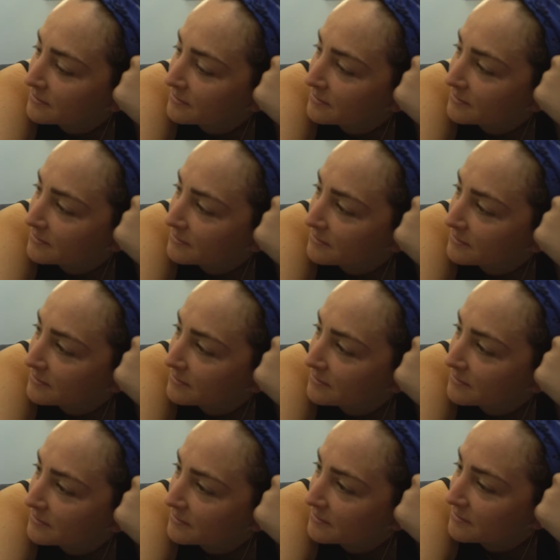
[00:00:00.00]

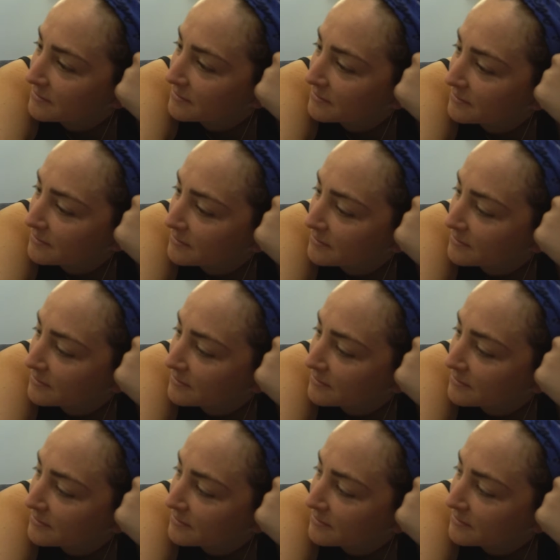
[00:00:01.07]

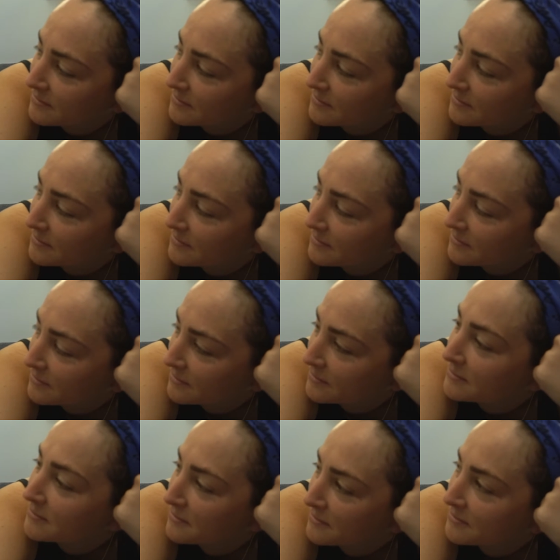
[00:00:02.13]

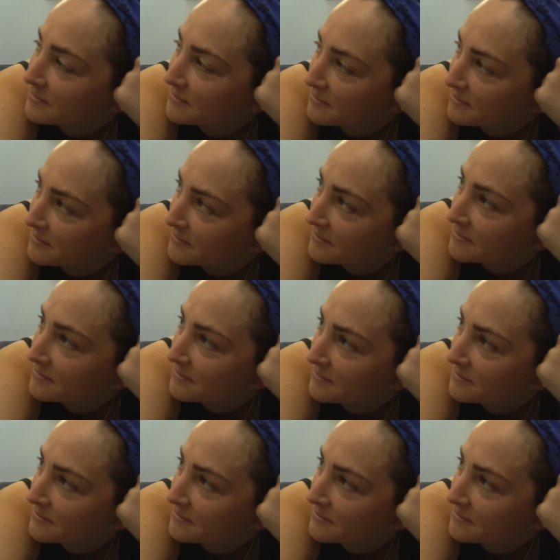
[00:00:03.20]
(not speaking)